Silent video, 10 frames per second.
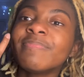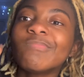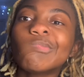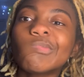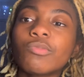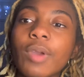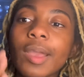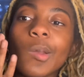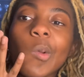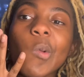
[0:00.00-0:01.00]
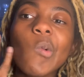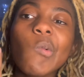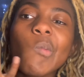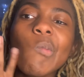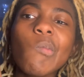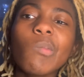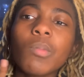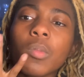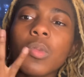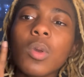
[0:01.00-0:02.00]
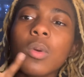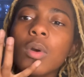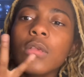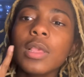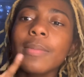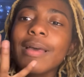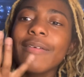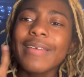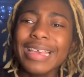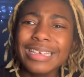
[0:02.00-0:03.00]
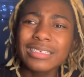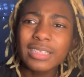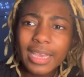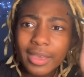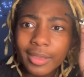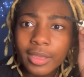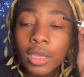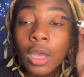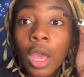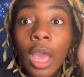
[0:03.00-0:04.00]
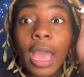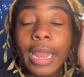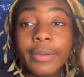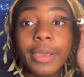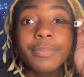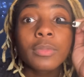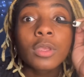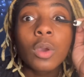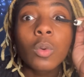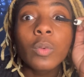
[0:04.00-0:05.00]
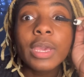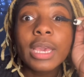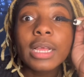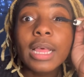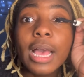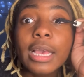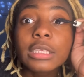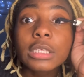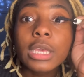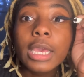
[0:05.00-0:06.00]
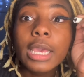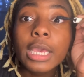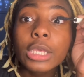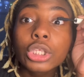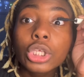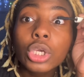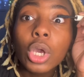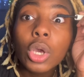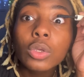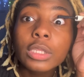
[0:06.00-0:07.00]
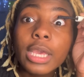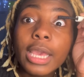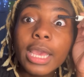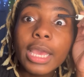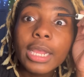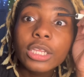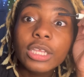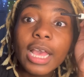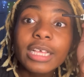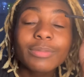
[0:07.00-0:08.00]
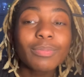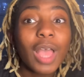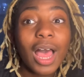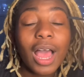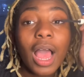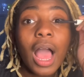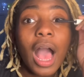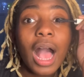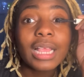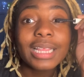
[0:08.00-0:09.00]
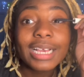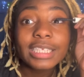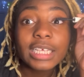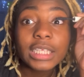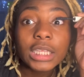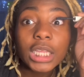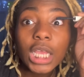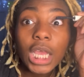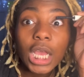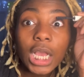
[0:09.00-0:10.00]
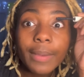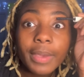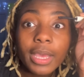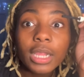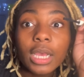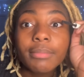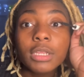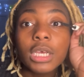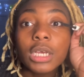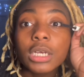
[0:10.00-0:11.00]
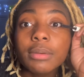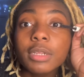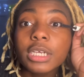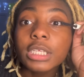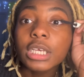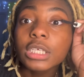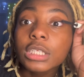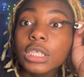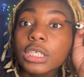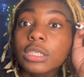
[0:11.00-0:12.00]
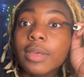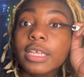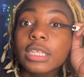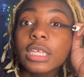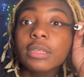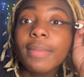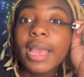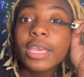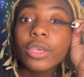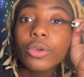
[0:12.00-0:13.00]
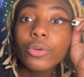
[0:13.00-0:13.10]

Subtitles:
Right? Look at my face, damn. Anyway, we in class, and she goes and says, Alexis, look, come here, come look at this. Isn't this mad cute?